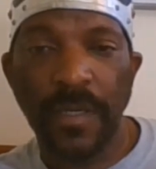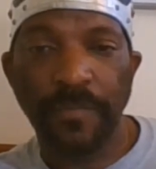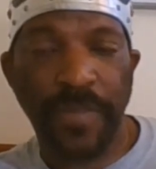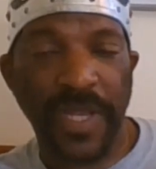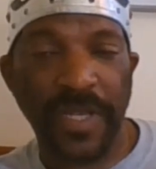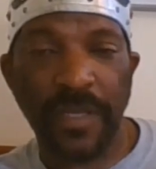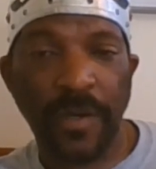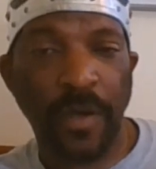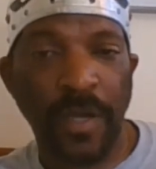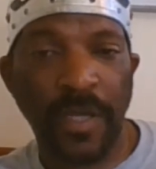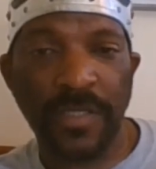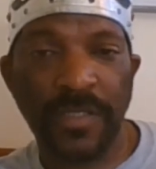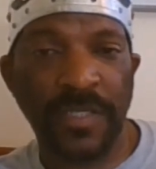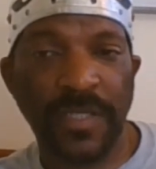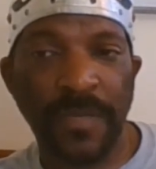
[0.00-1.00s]

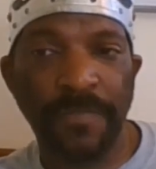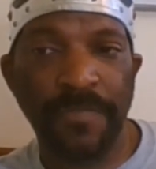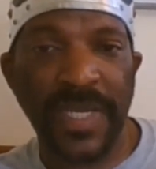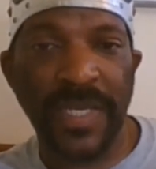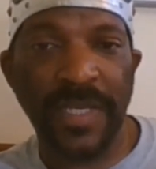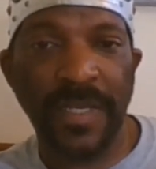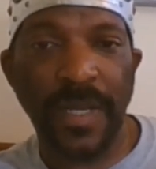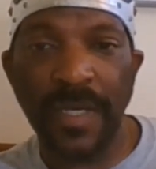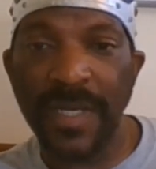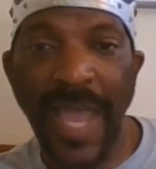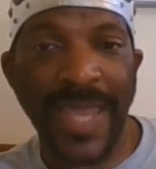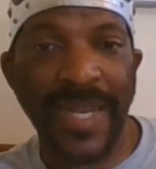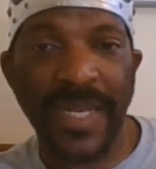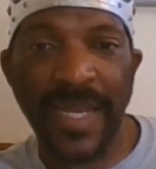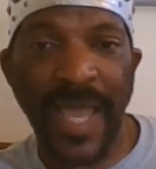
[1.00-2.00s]
Pentecost doesn't mean
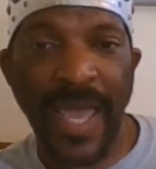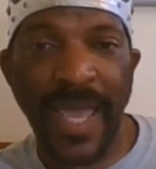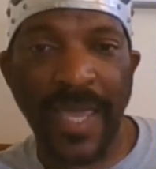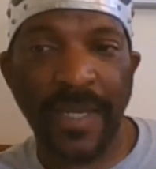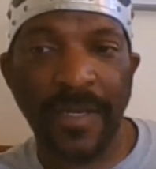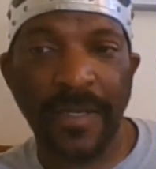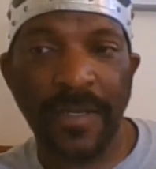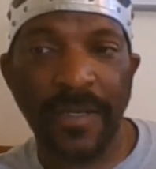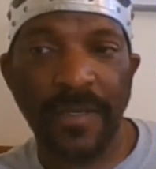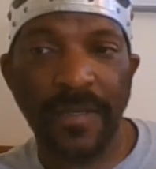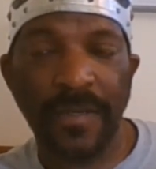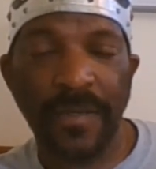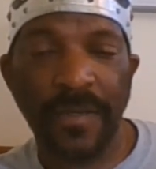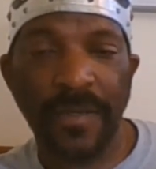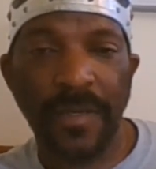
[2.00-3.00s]
99.
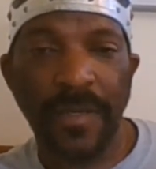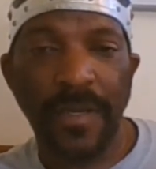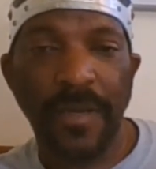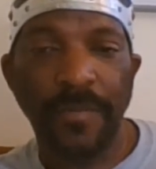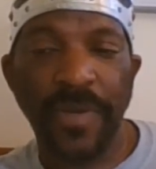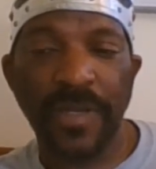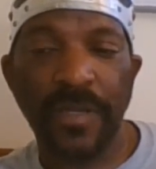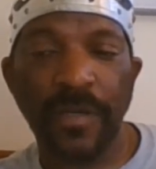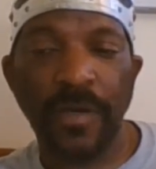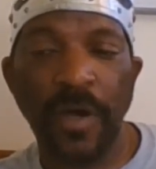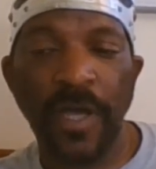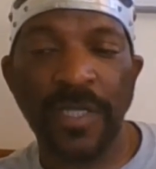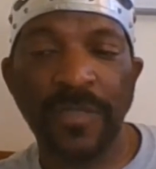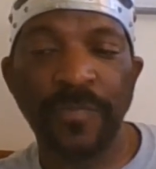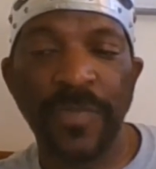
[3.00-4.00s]

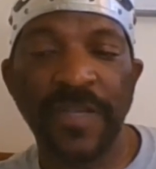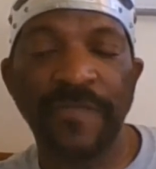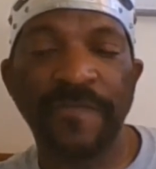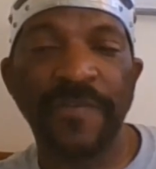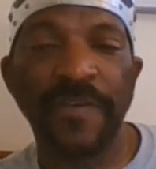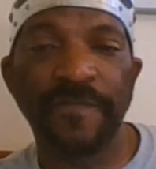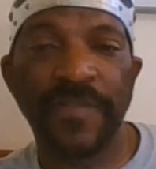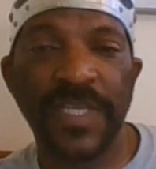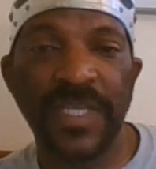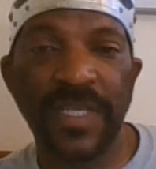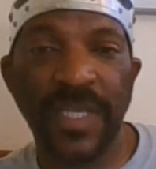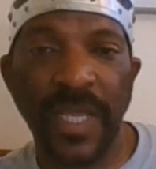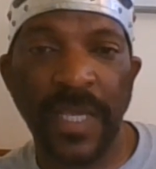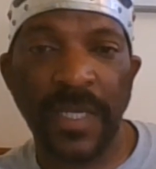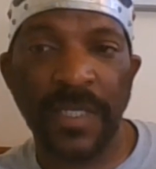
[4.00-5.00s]
Pentecost means 50
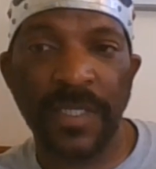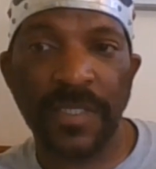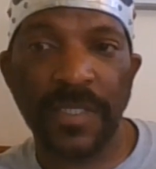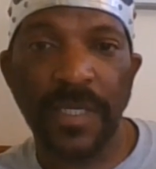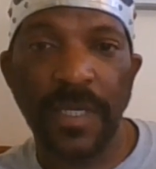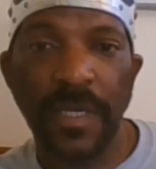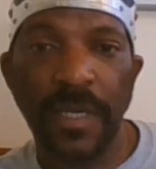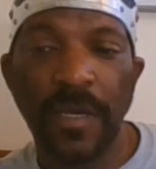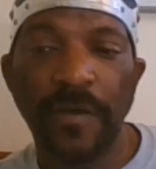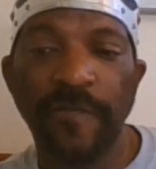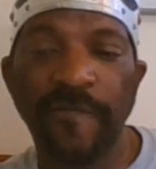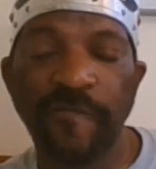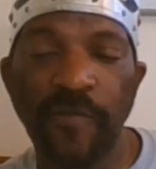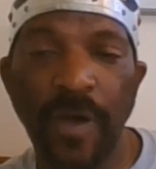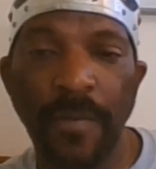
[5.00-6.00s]
days
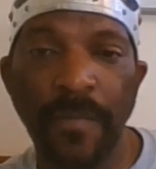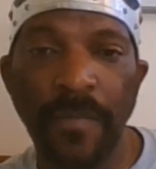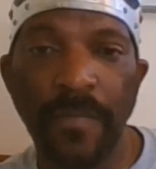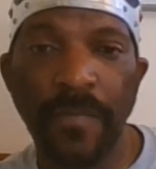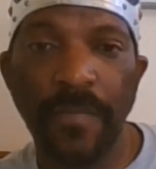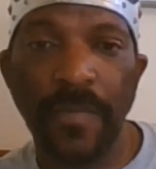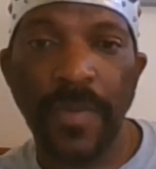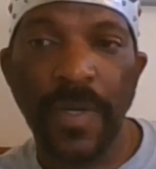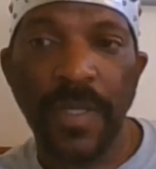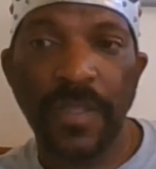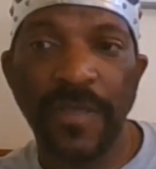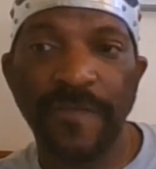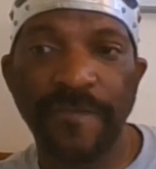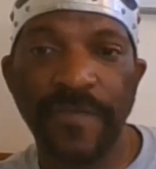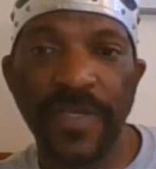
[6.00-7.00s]
from
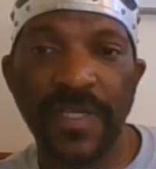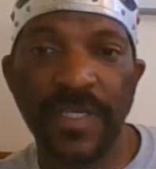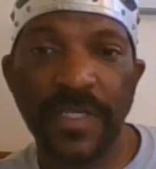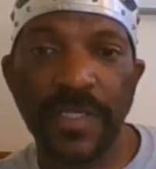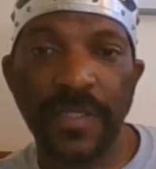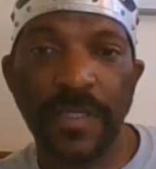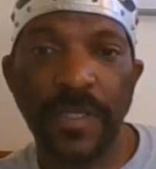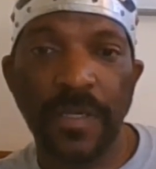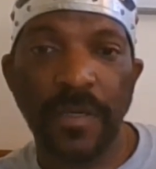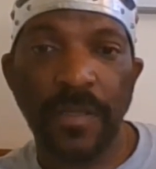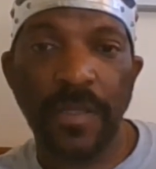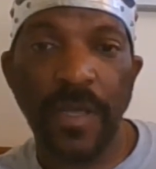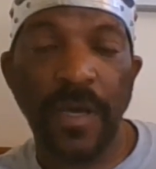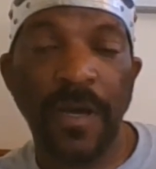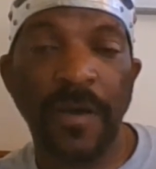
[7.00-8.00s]
the Feast
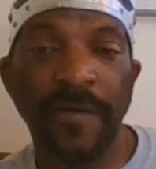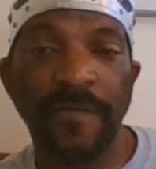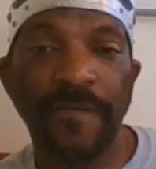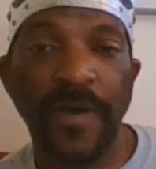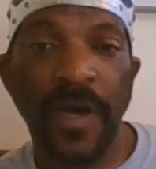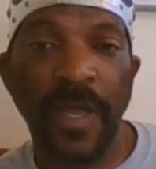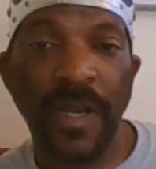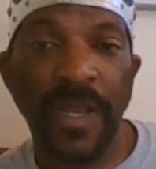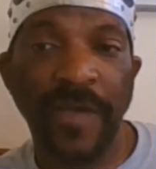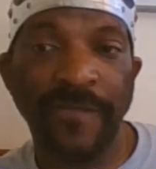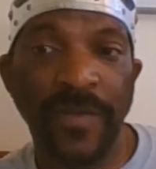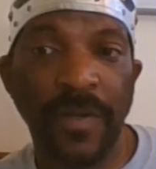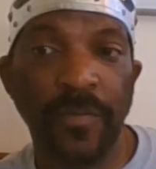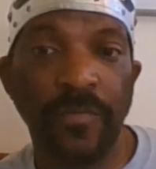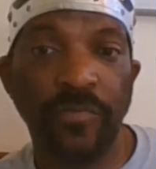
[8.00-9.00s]
of
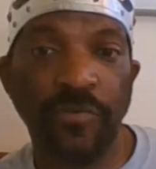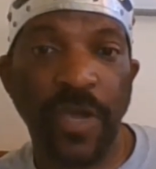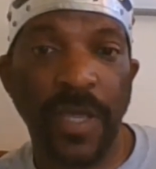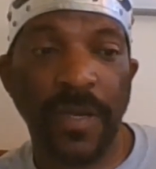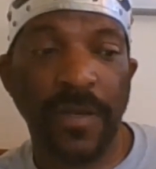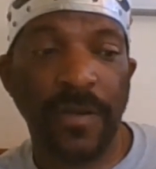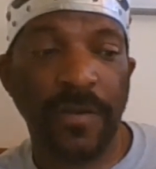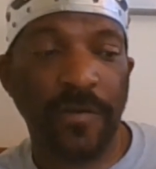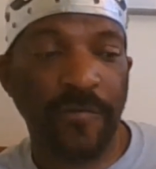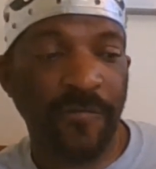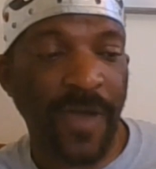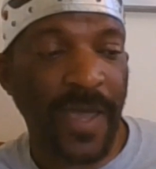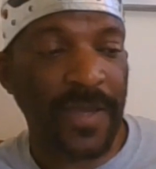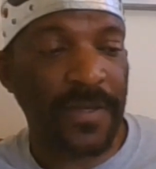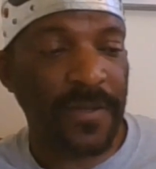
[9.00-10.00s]
Unleavened Bread,
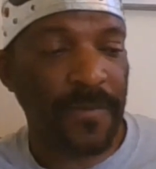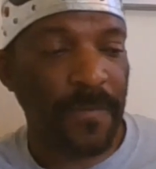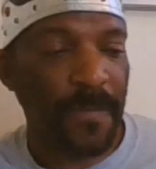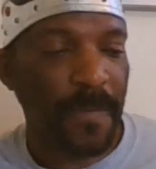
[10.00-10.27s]
right?